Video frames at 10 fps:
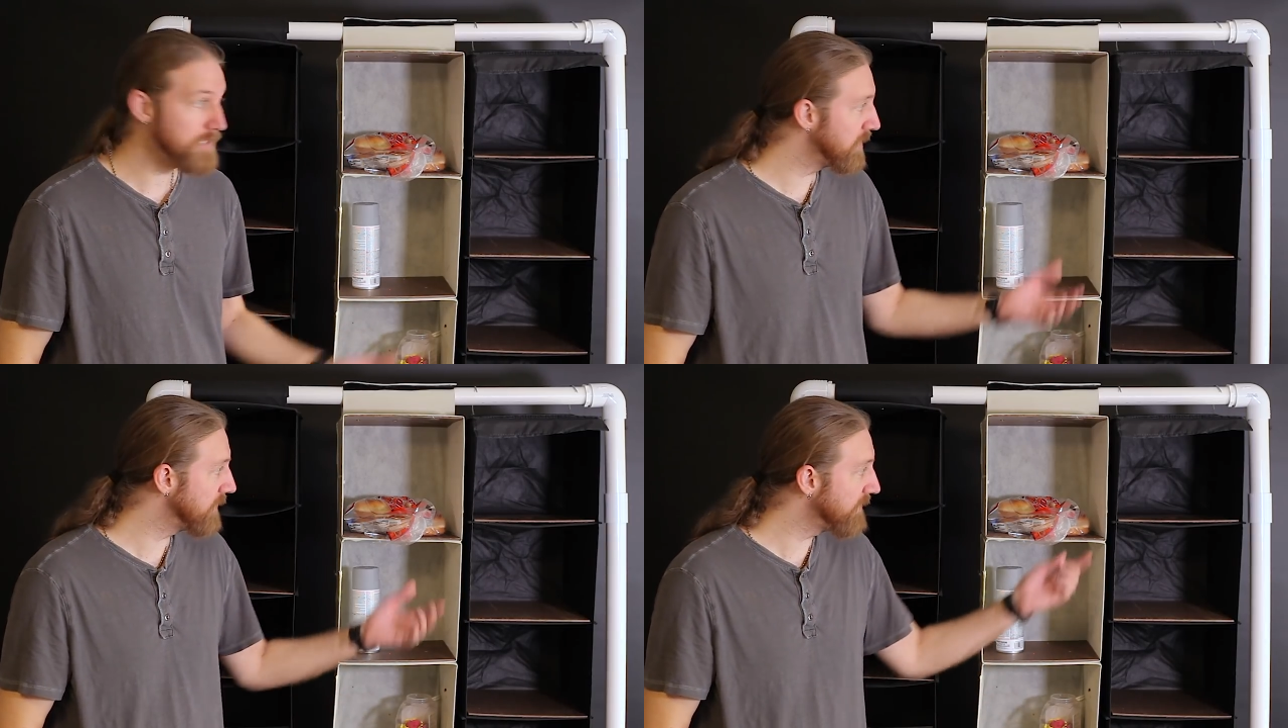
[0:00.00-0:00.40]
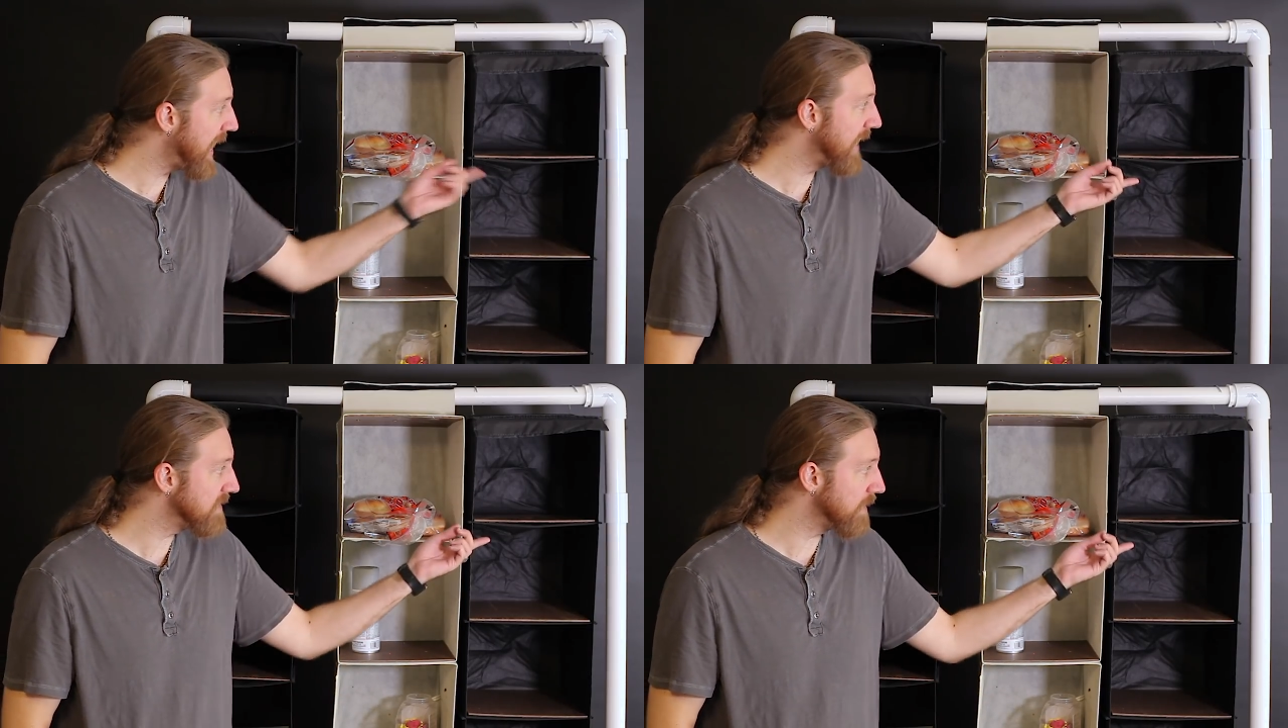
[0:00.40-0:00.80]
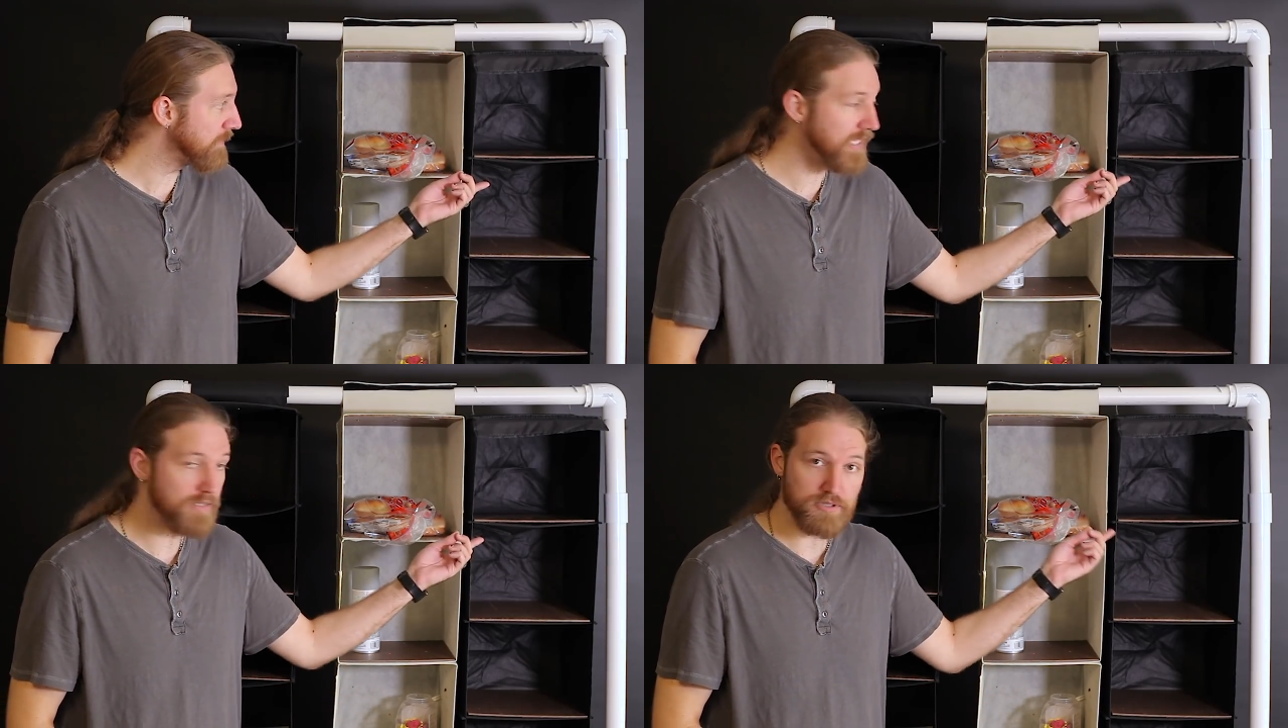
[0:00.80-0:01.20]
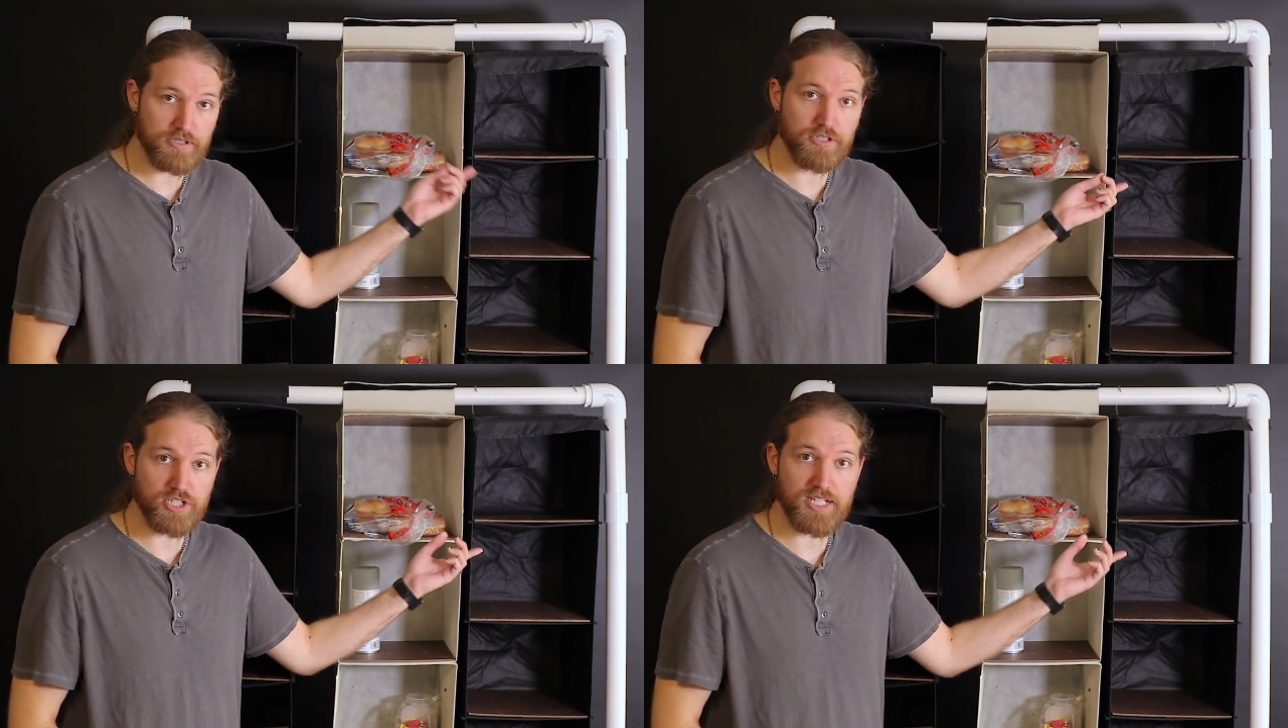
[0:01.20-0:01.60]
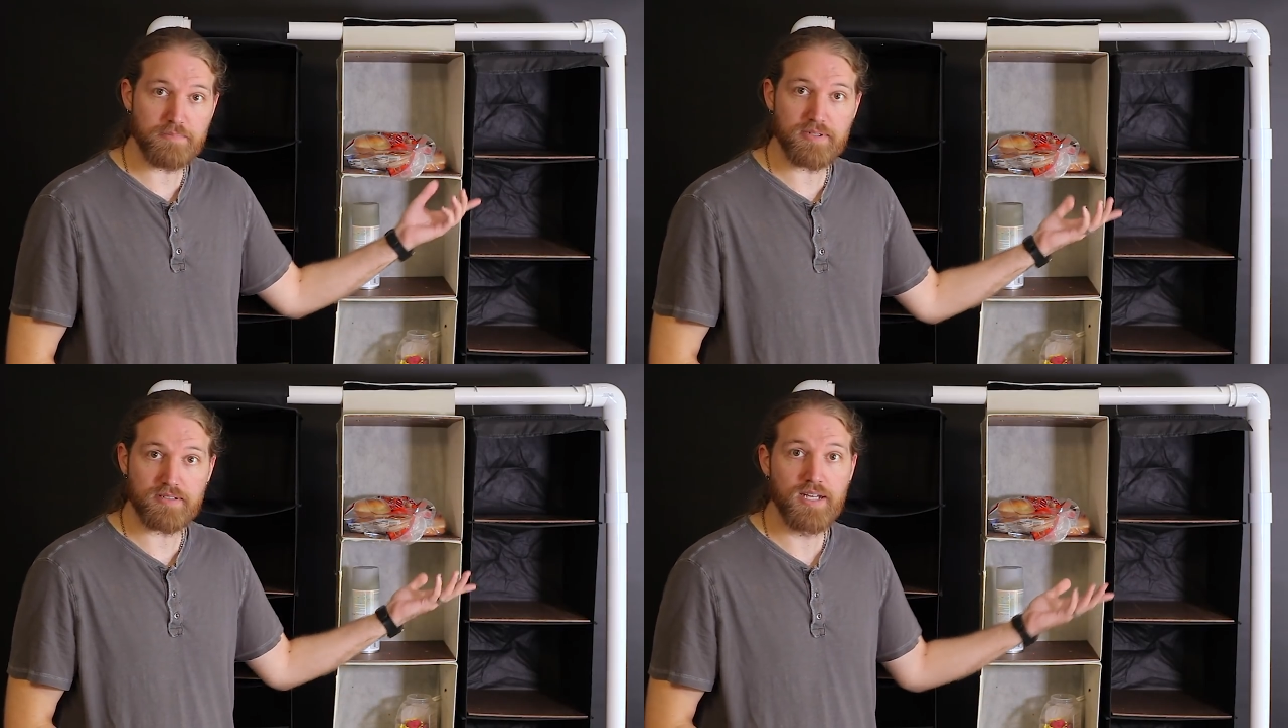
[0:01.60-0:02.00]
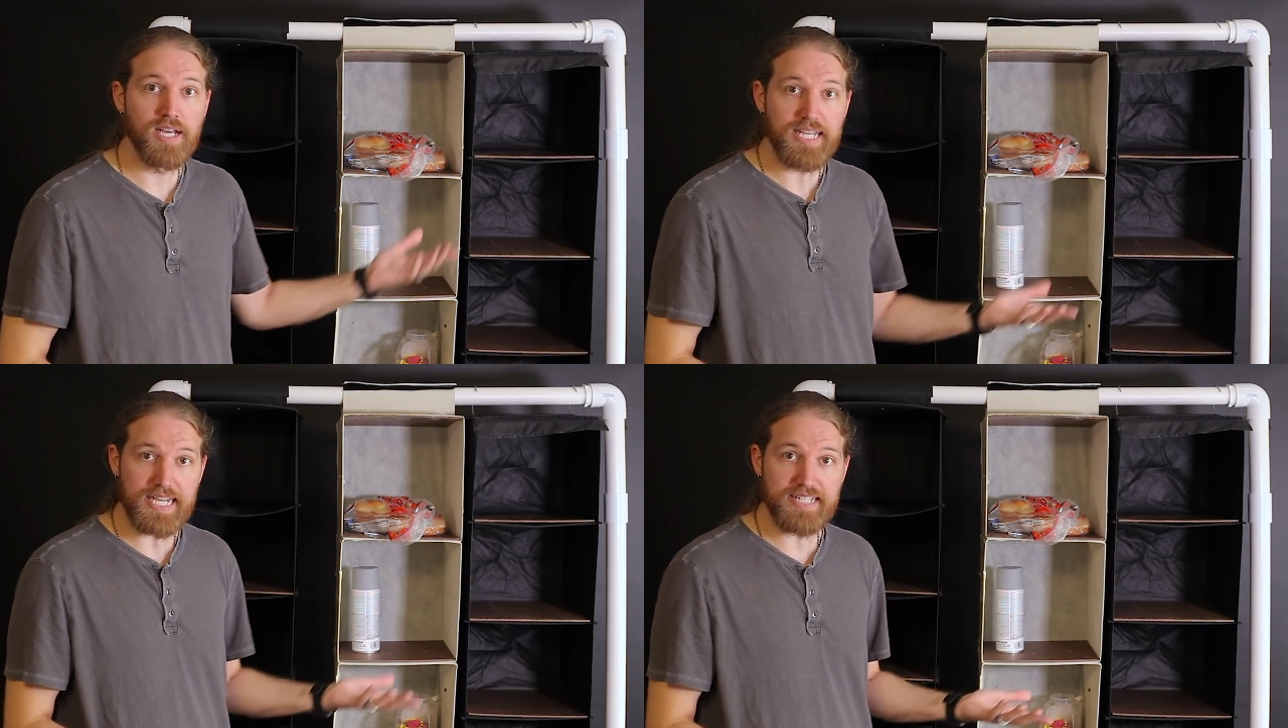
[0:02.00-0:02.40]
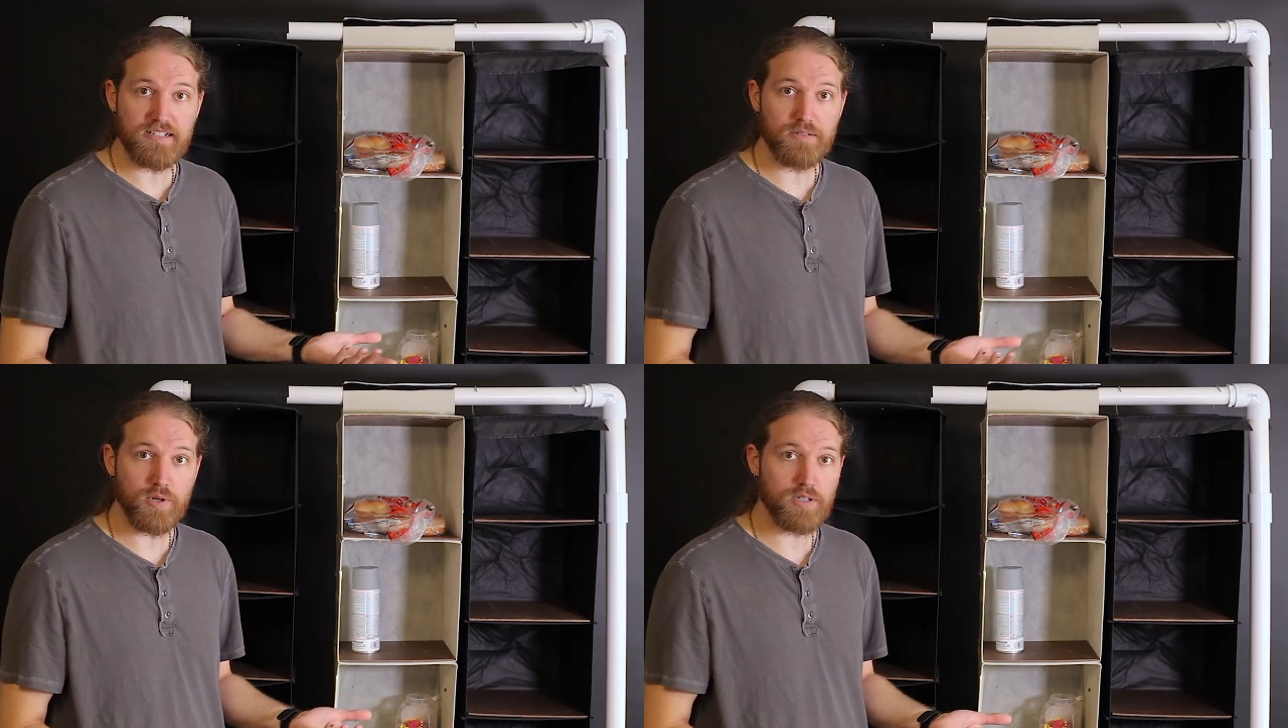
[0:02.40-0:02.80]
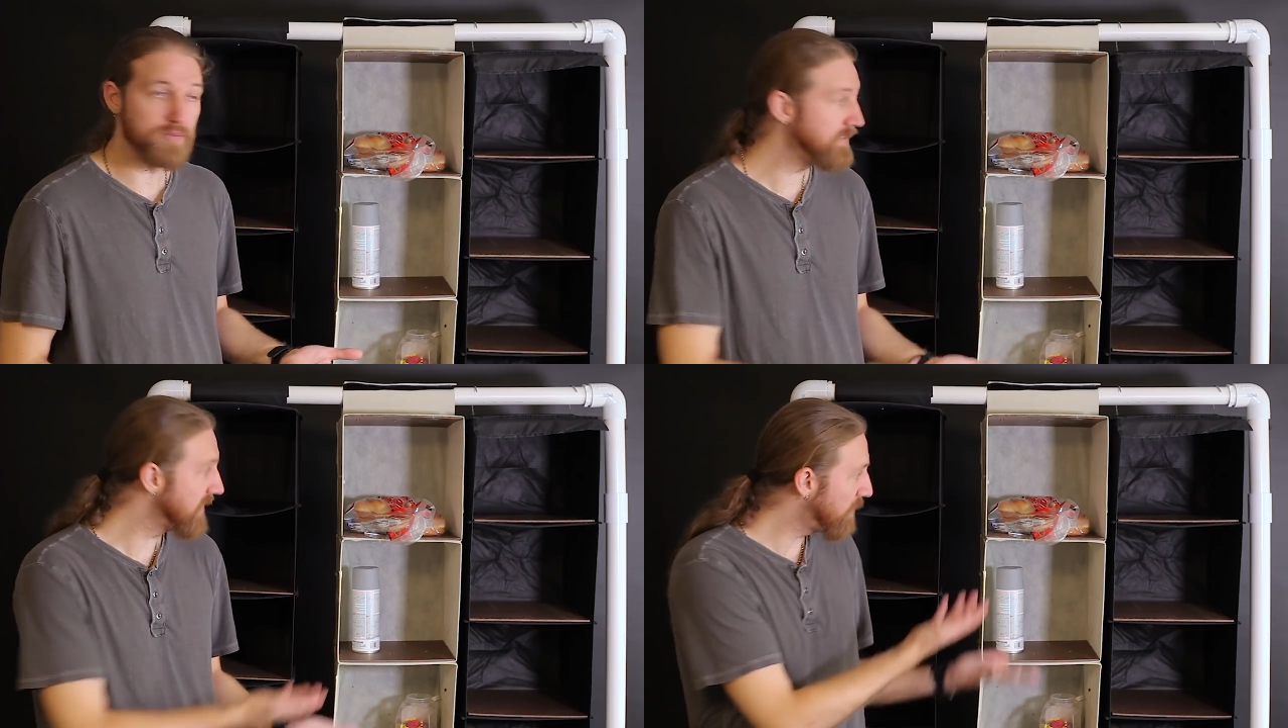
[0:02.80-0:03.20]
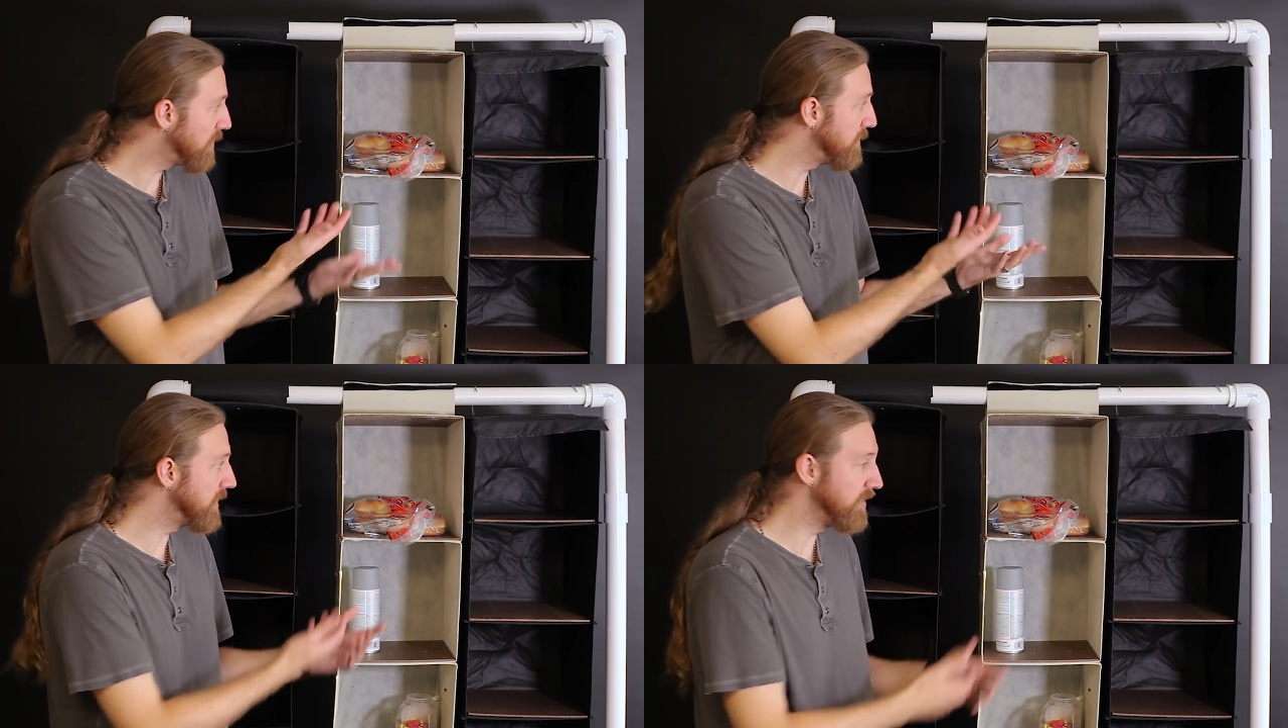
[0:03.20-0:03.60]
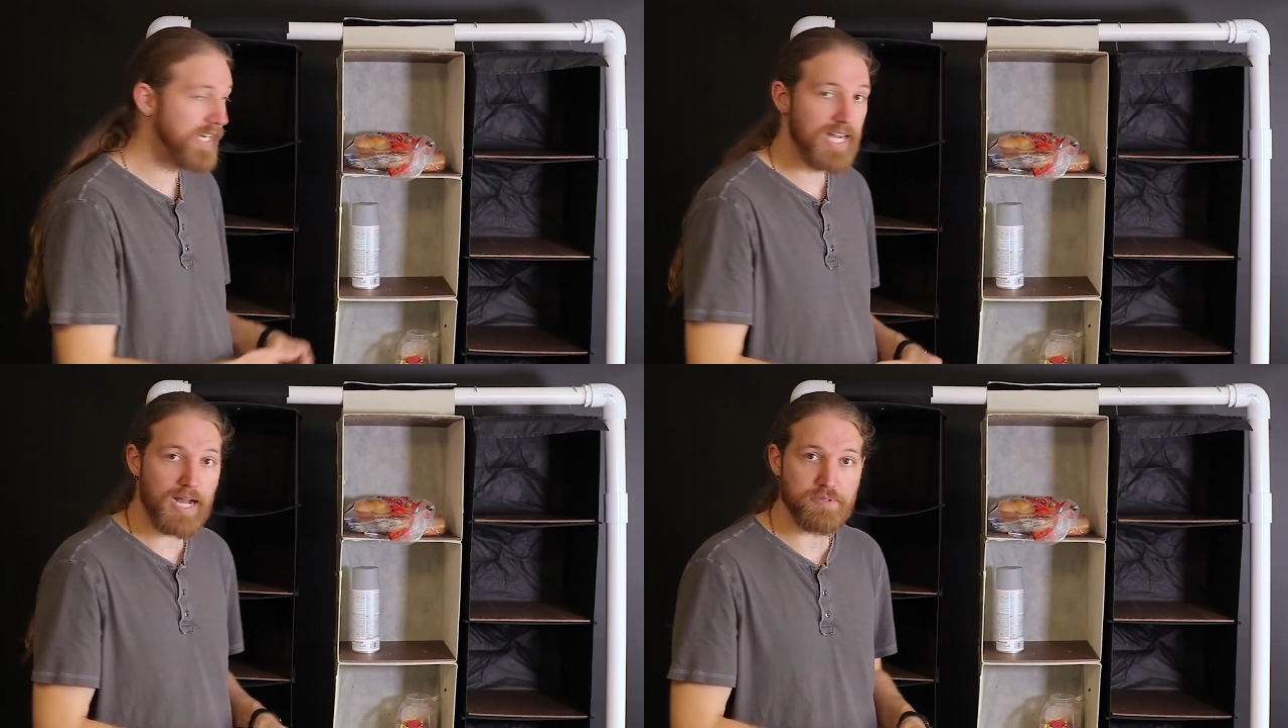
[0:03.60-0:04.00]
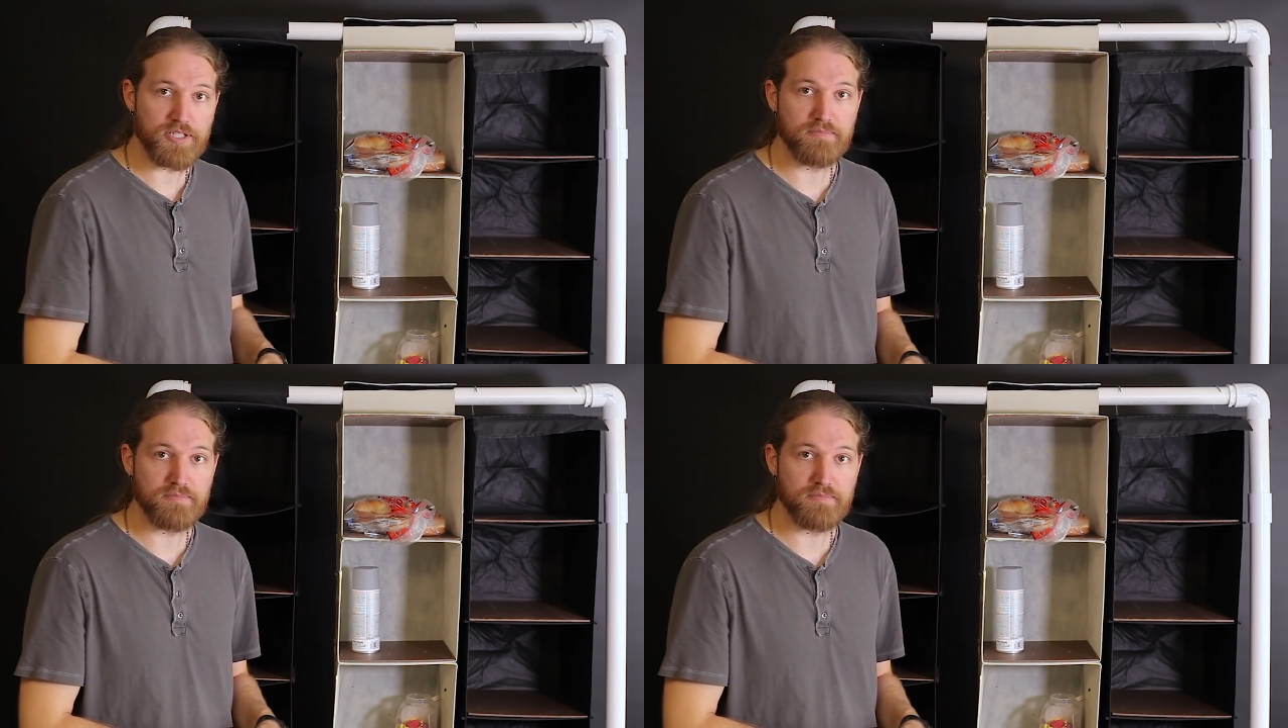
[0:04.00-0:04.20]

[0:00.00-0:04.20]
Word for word: but if they had something that was cheap and easy to work with, that would have been a great option.